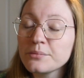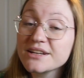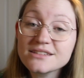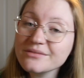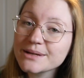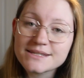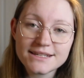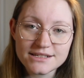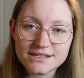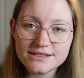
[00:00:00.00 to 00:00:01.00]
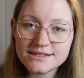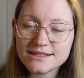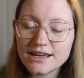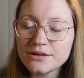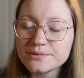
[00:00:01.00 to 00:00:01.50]
Because of my sickness,
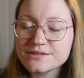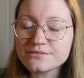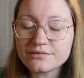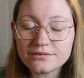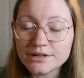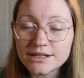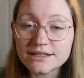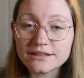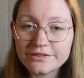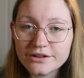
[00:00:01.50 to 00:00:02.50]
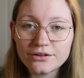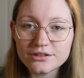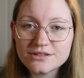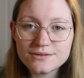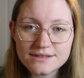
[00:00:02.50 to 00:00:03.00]
it was really
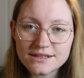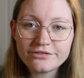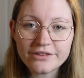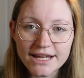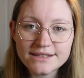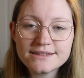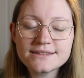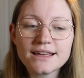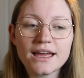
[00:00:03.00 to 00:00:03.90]
difficult to see friends,